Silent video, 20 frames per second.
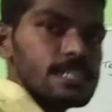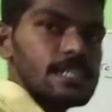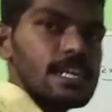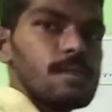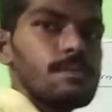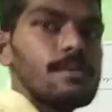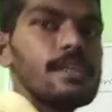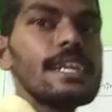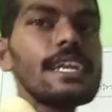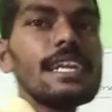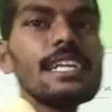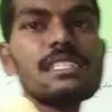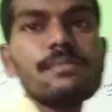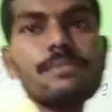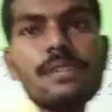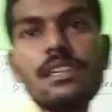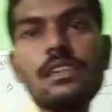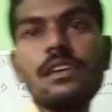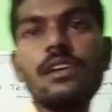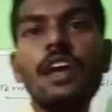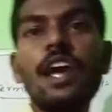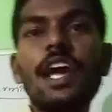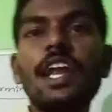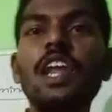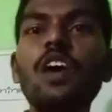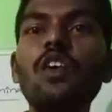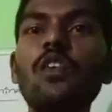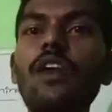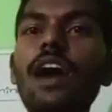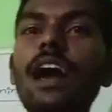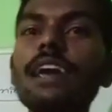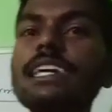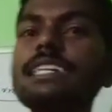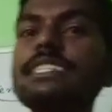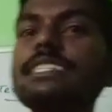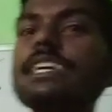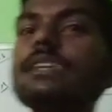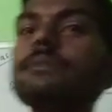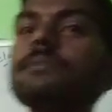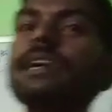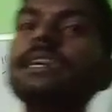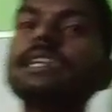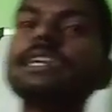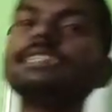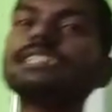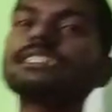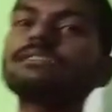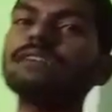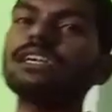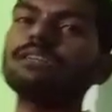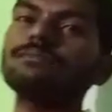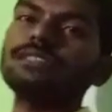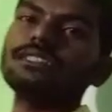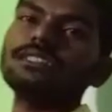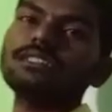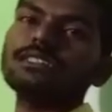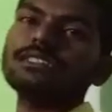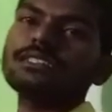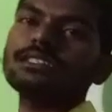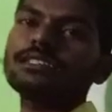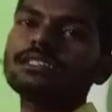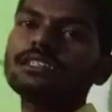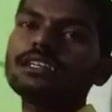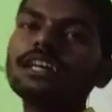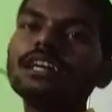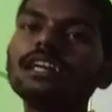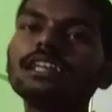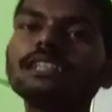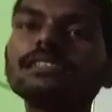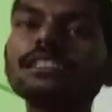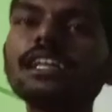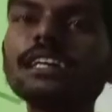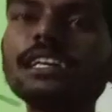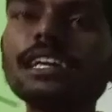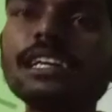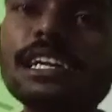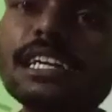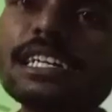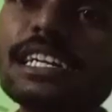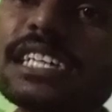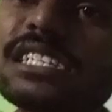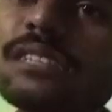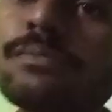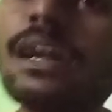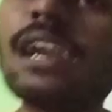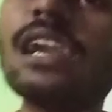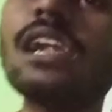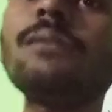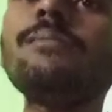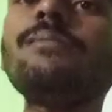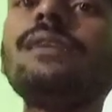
Terminating decimal. Now, what is terminating decimal means? In the any decimal